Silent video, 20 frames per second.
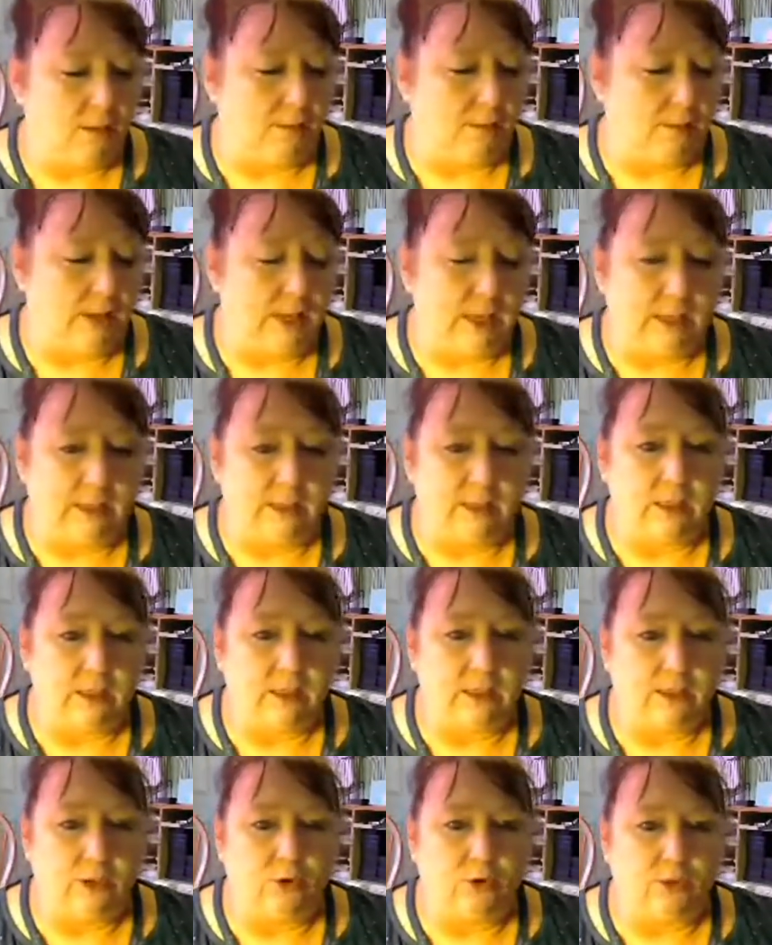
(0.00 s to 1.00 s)

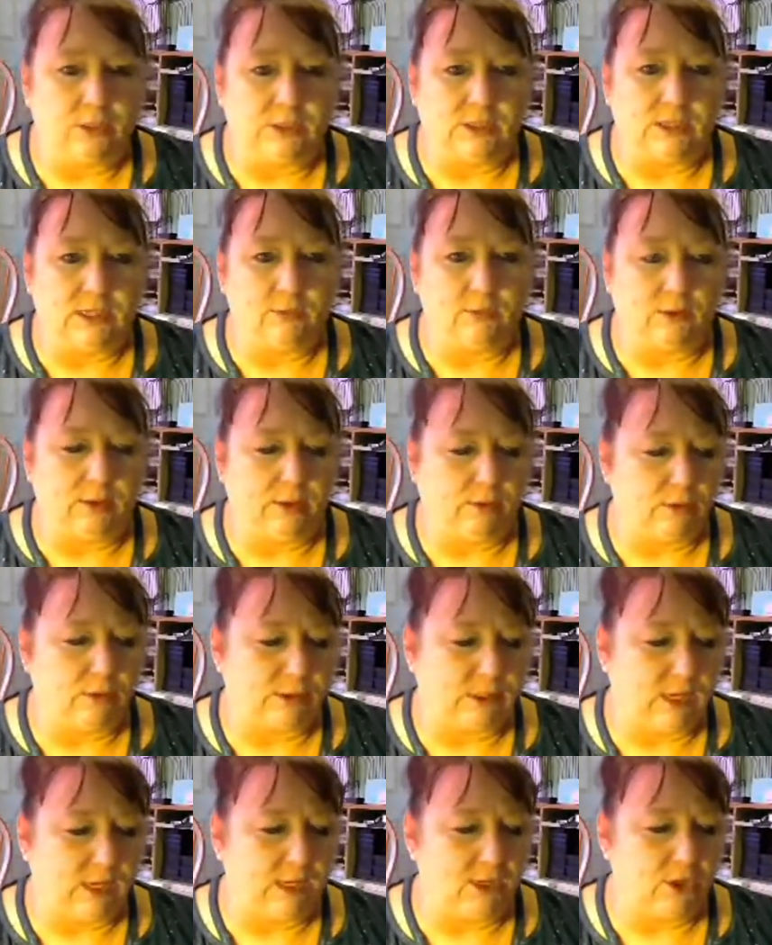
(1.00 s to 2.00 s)
hidden. You could see what they were
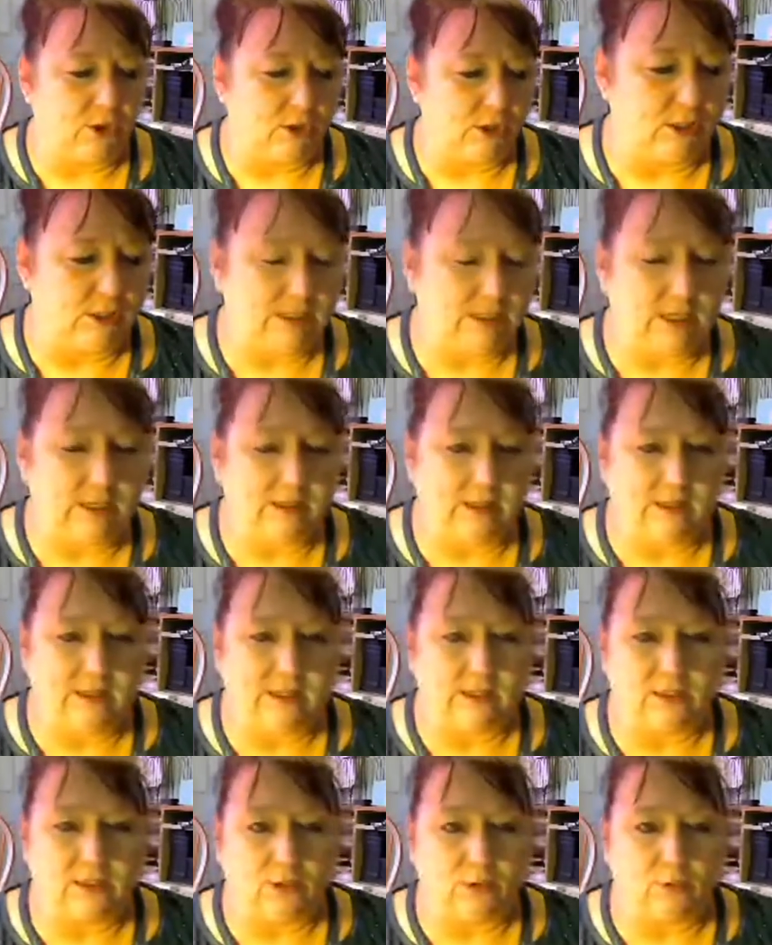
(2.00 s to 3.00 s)
selling. You see that
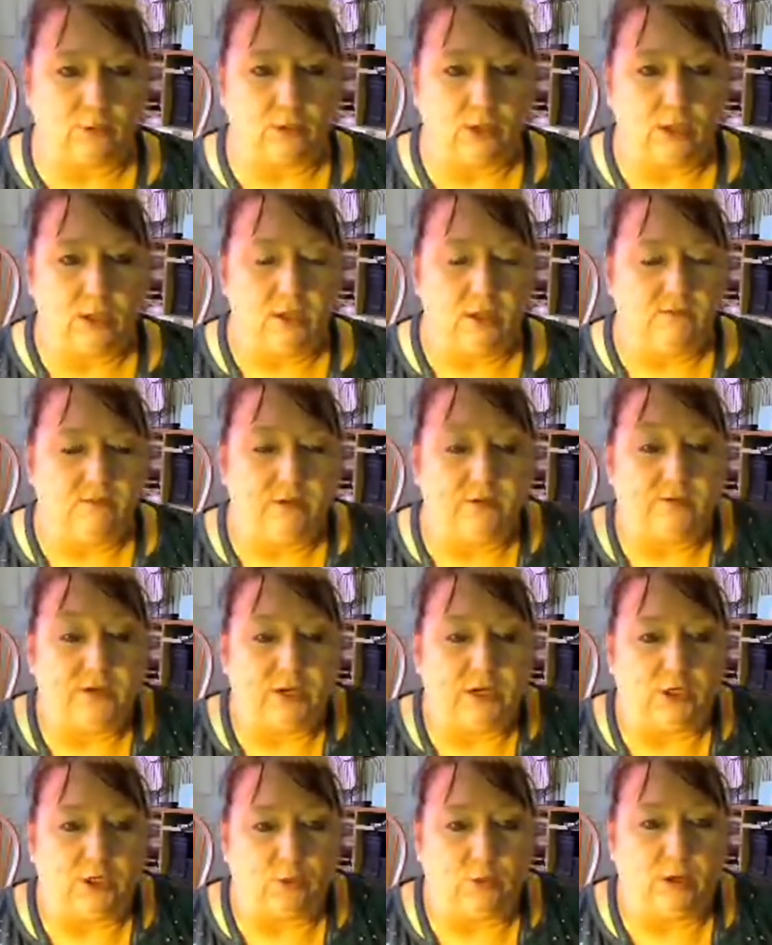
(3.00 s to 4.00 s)
they sold
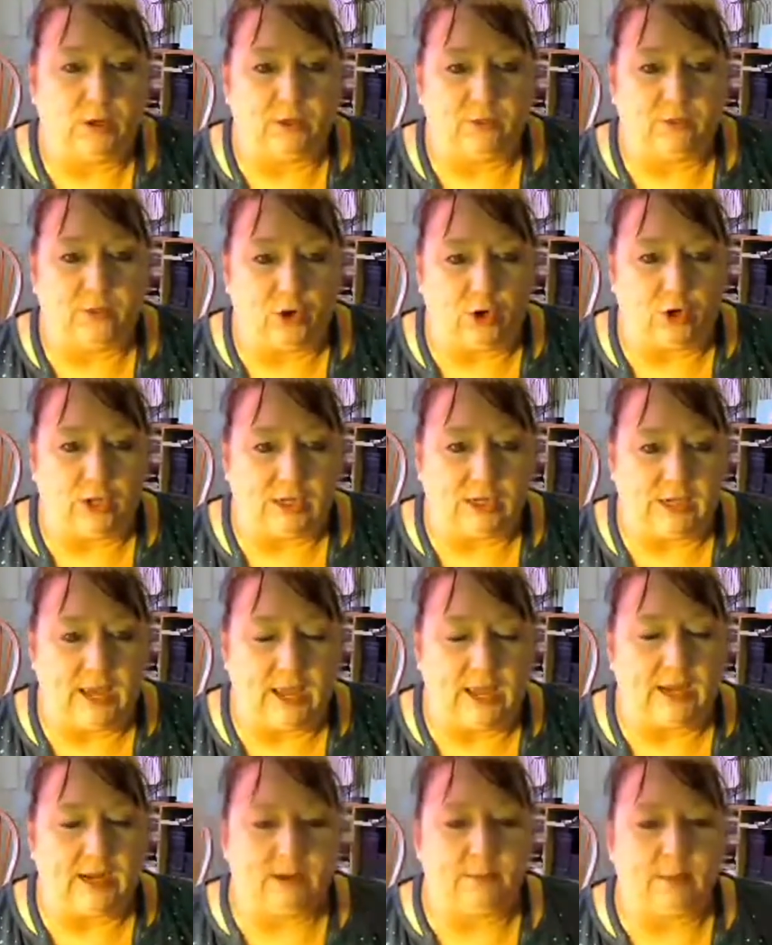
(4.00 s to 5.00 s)
15 or 20 and 30 a
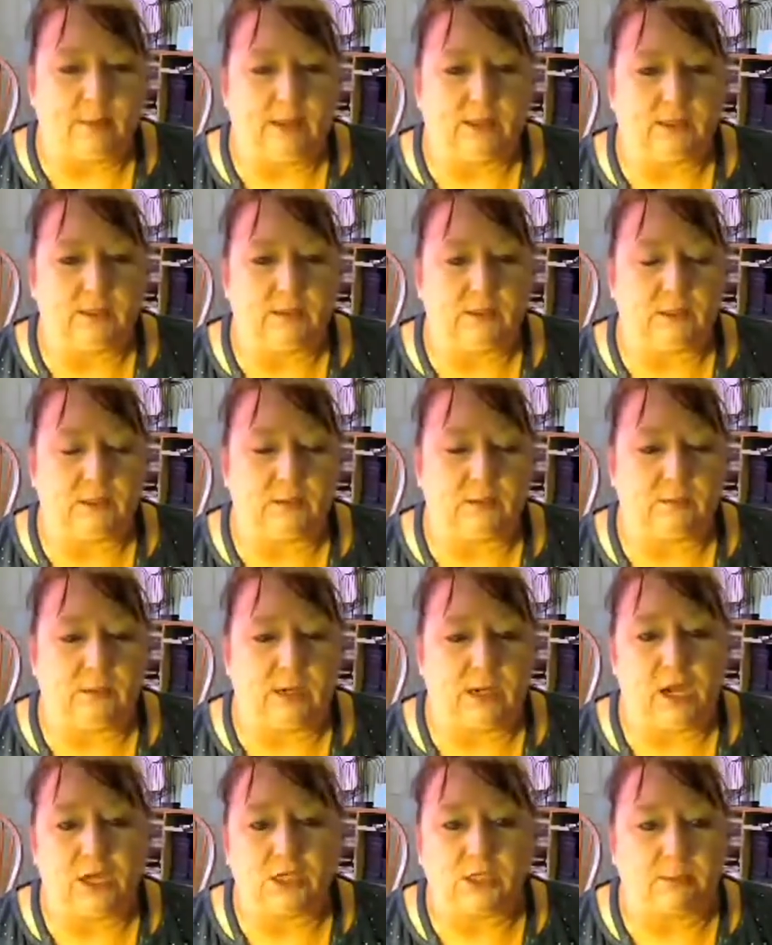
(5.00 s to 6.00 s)
day. And I'm like, my
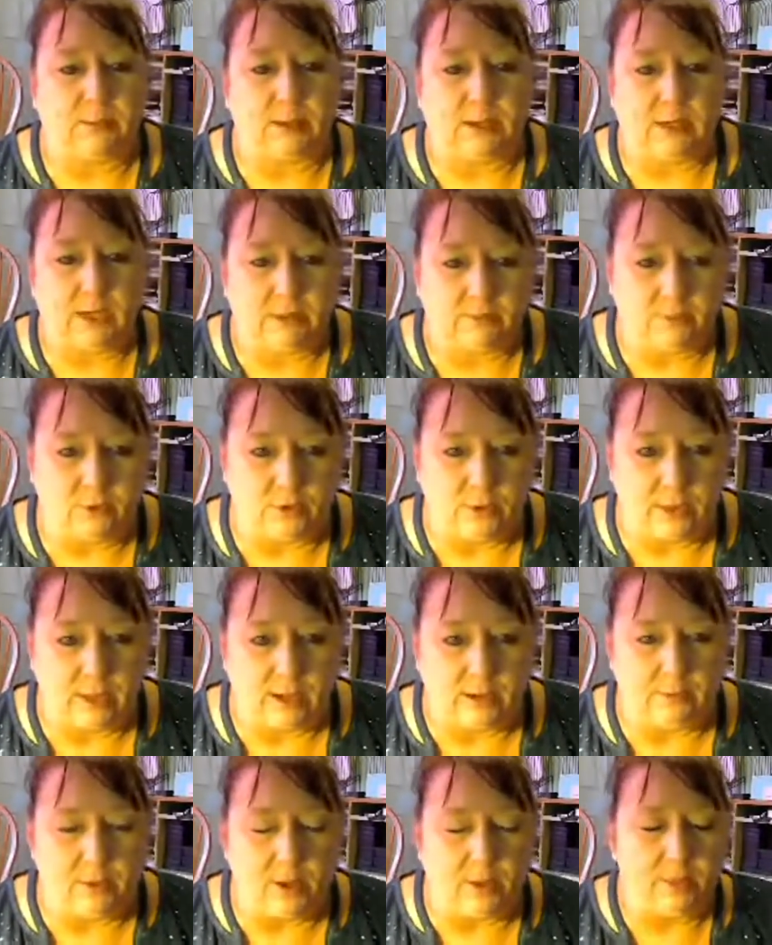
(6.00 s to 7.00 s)
gosh, I might not even do that
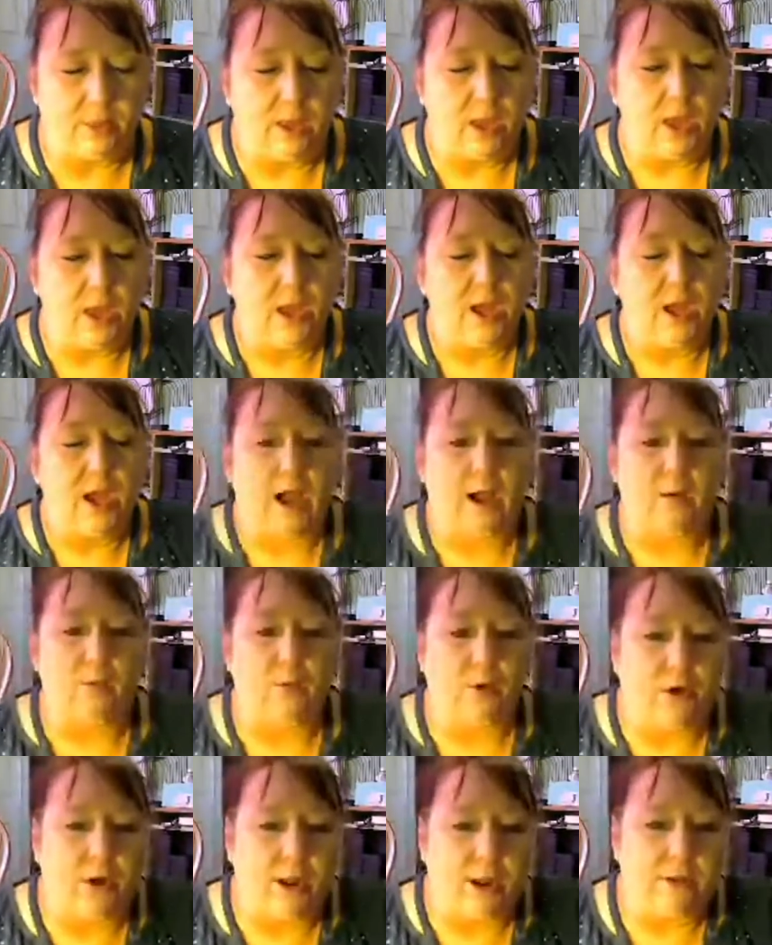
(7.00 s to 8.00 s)
in a month. I
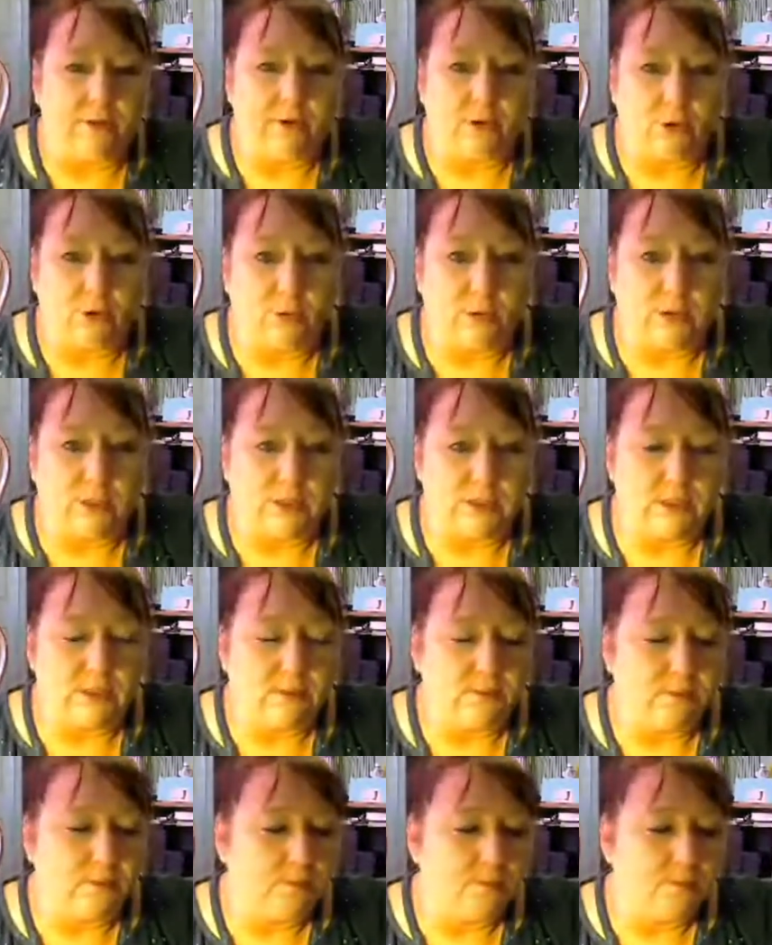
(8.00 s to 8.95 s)
want to know how they're doing this.